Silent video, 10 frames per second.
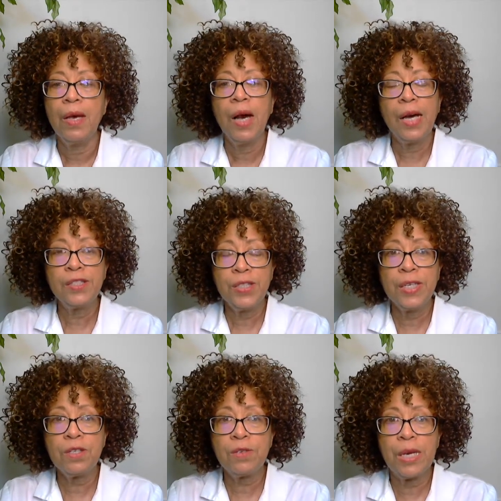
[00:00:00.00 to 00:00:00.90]
A
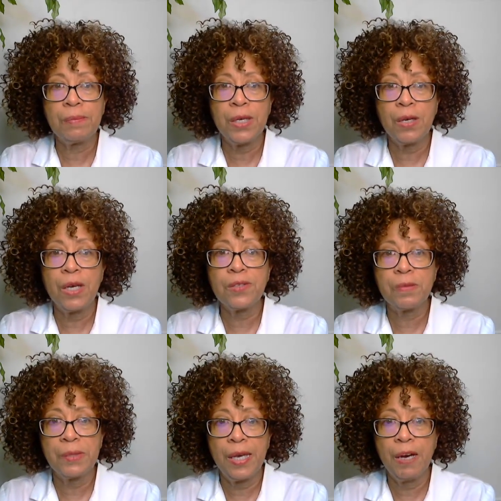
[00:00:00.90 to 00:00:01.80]
chin strap can also
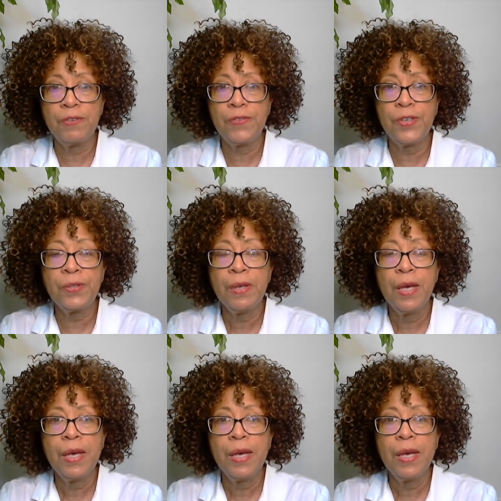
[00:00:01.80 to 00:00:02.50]
be helpful.